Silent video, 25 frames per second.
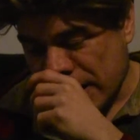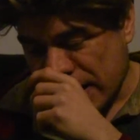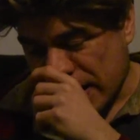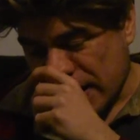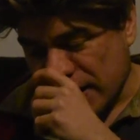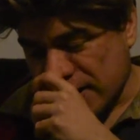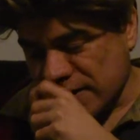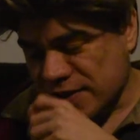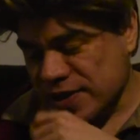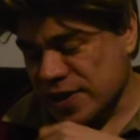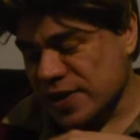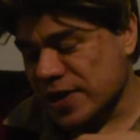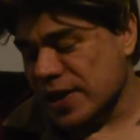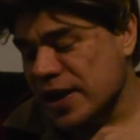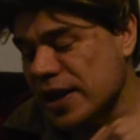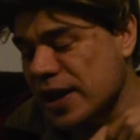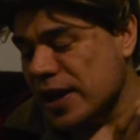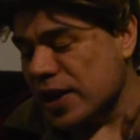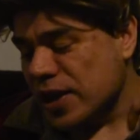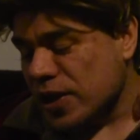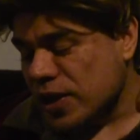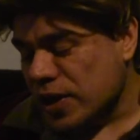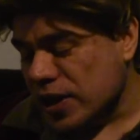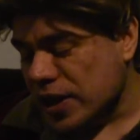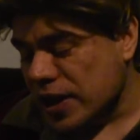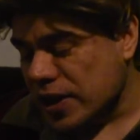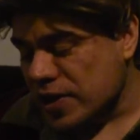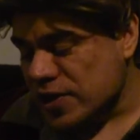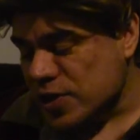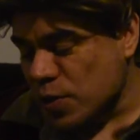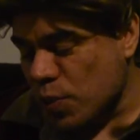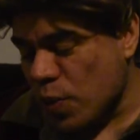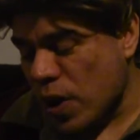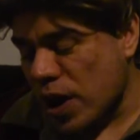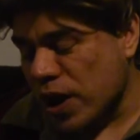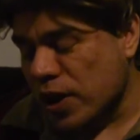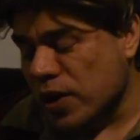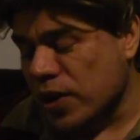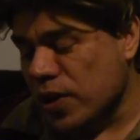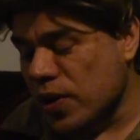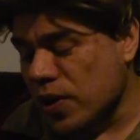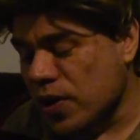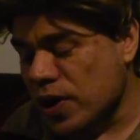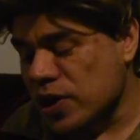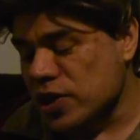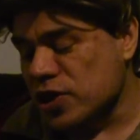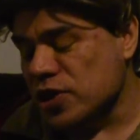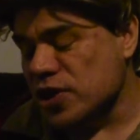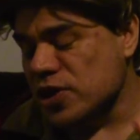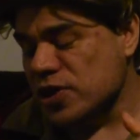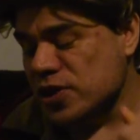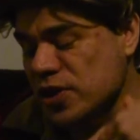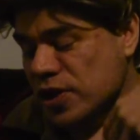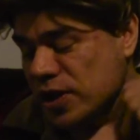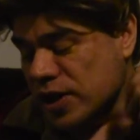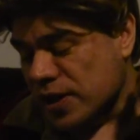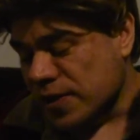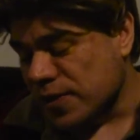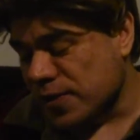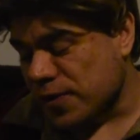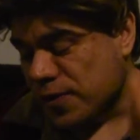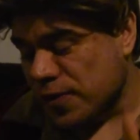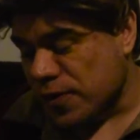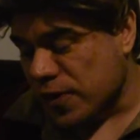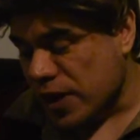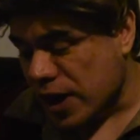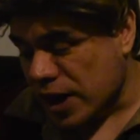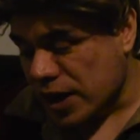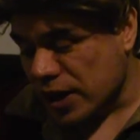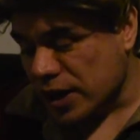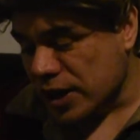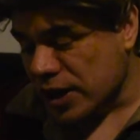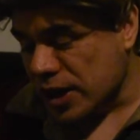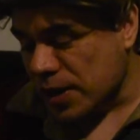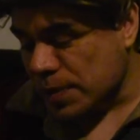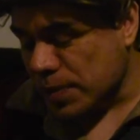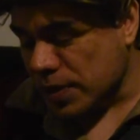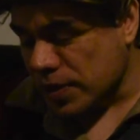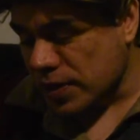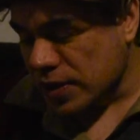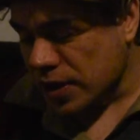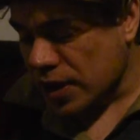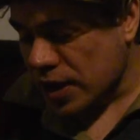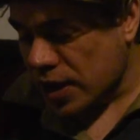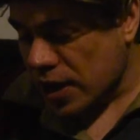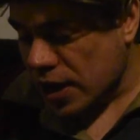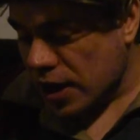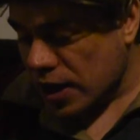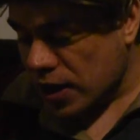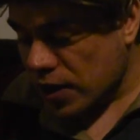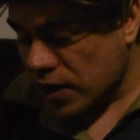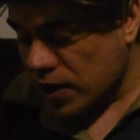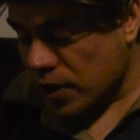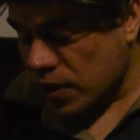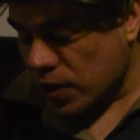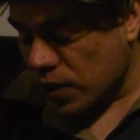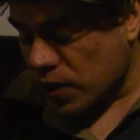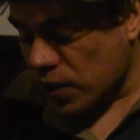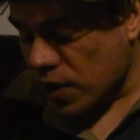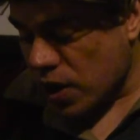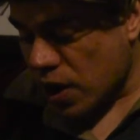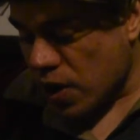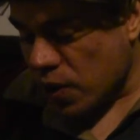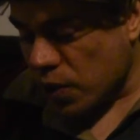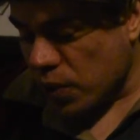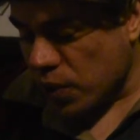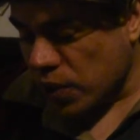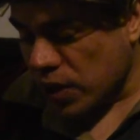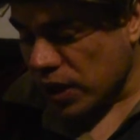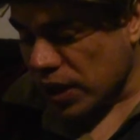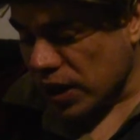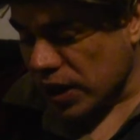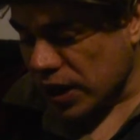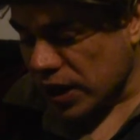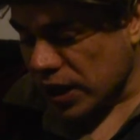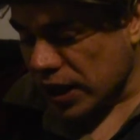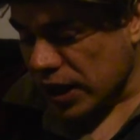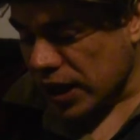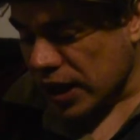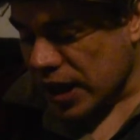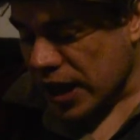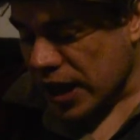Is that here's one girl and she's a little friendly here, but you're not really